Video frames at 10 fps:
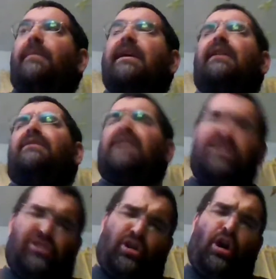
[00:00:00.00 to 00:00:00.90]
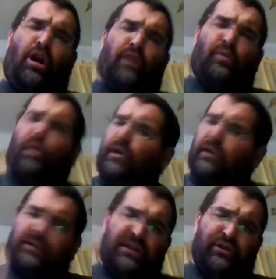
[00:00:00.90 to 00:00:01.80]
It'll teach her hard work.
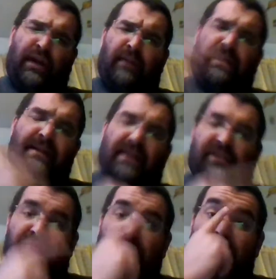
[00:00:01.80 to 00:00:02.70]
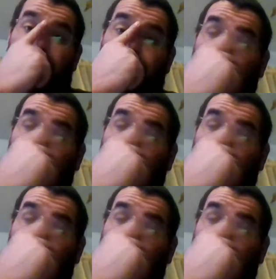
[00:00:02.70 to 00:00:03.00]
It'll teach her how to be industrious.